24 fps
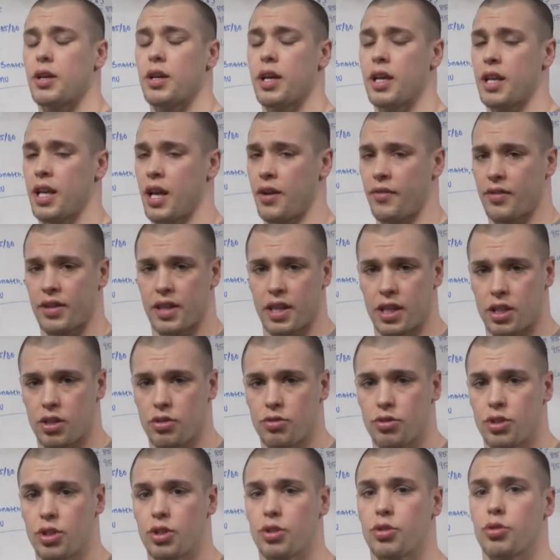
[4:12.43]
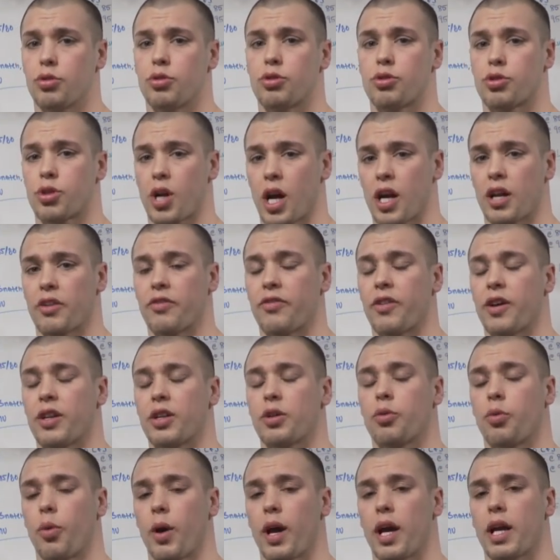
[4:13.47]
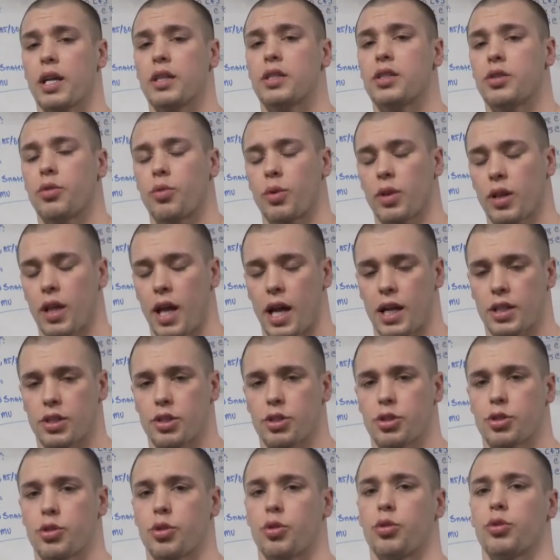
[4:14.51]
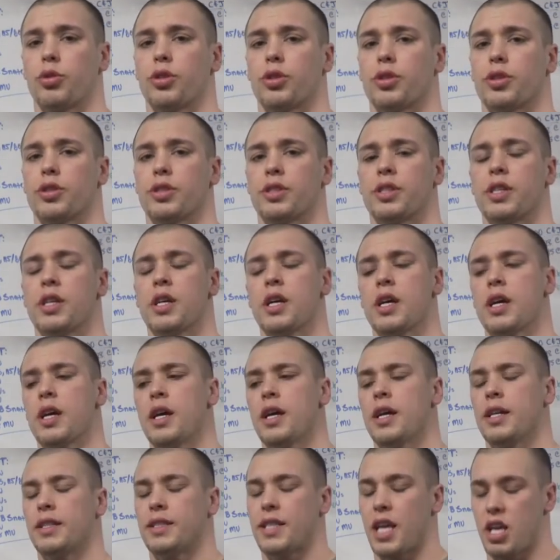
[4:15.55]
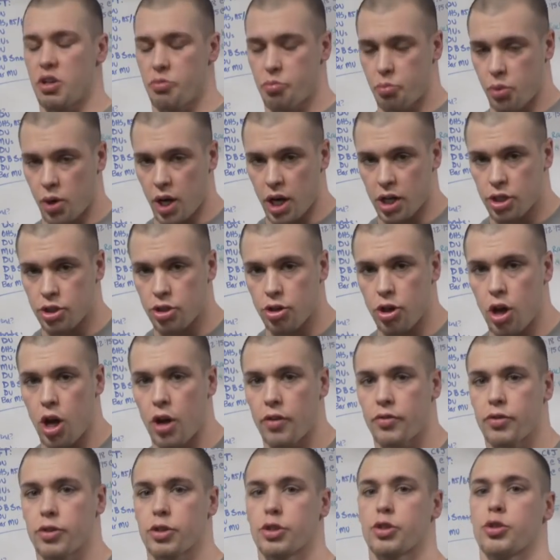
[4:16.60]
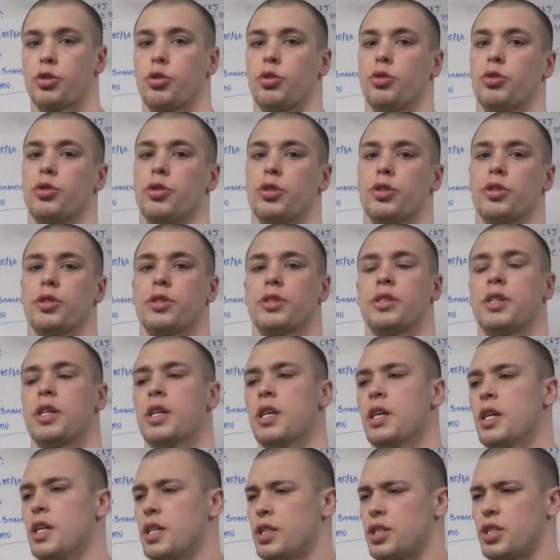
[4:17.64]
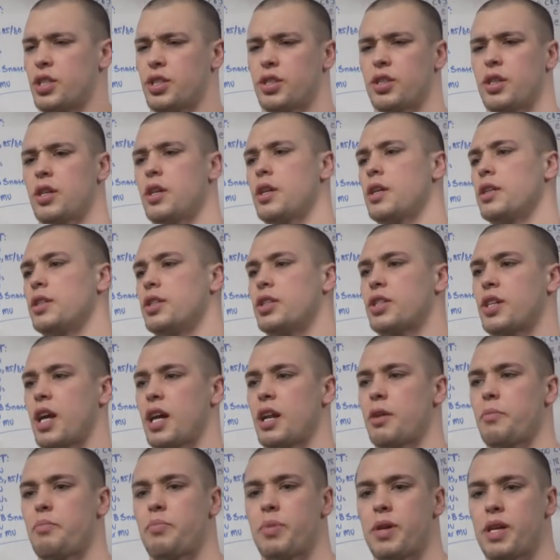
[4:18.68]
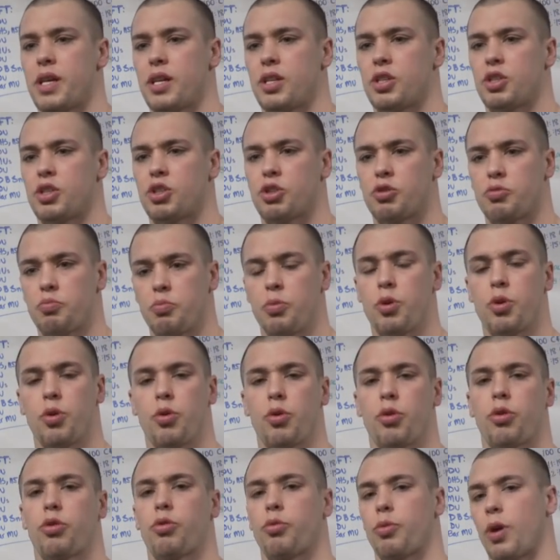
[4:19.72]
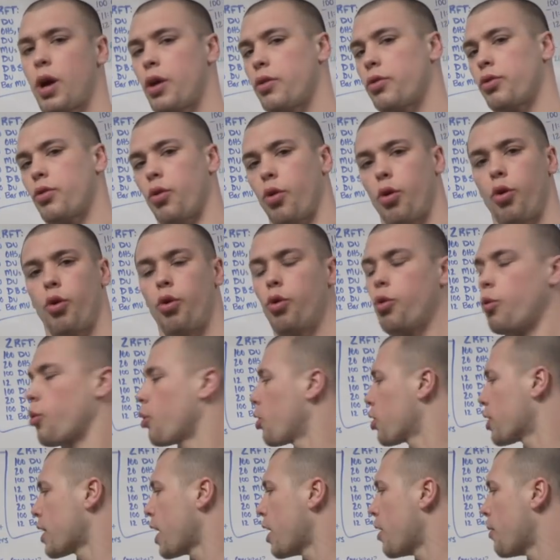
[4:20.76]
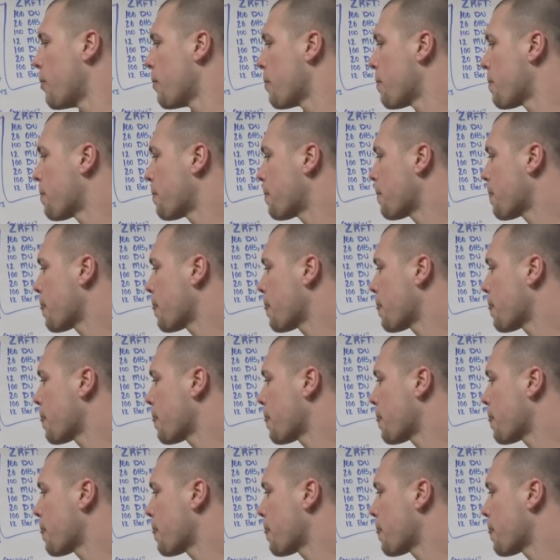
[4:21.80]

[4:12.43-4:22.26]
In everything you do, try to find a way to relax your shoulders, take pressure off your shoulders, just kind of be smooth throughout the whole workout.